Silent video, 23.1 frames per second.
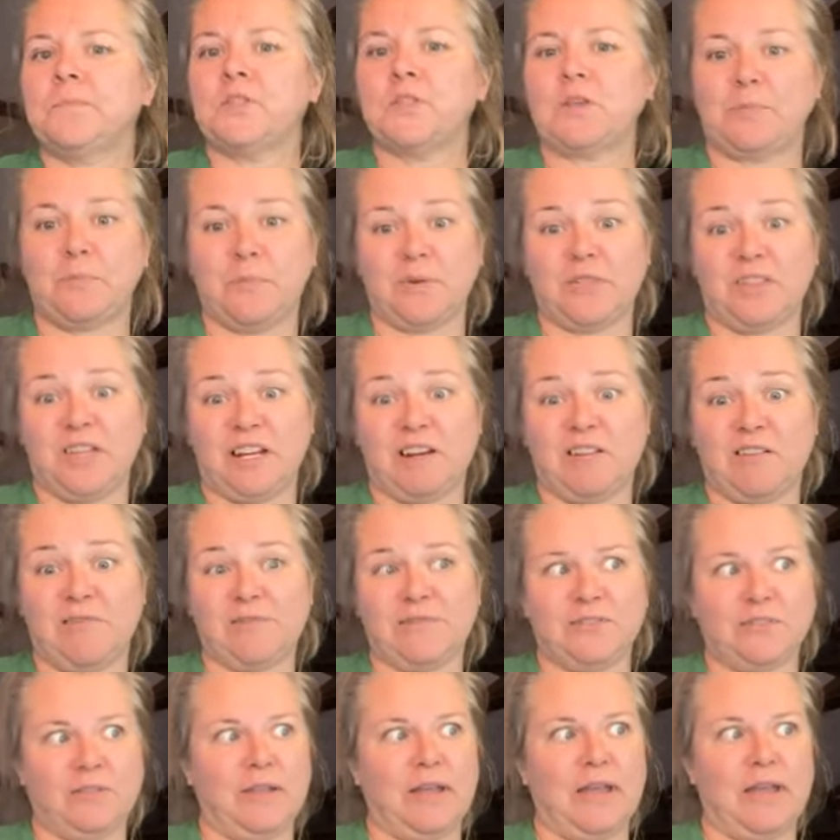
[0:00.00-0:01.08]
So I put that
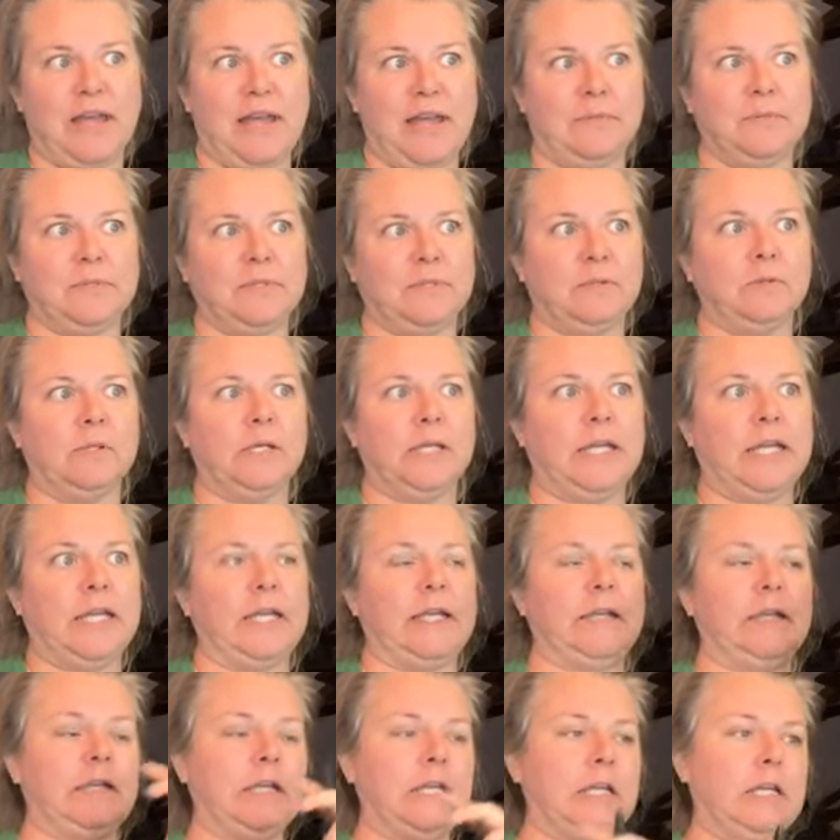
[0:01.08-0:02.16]
off till I absolutely
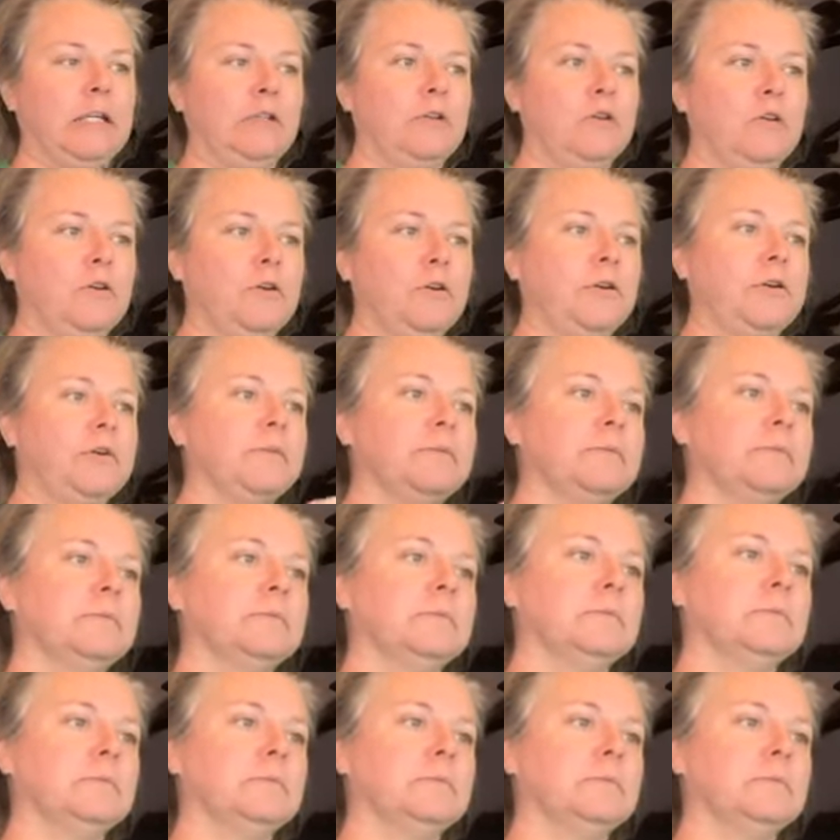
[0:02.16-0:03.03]
can't any longer.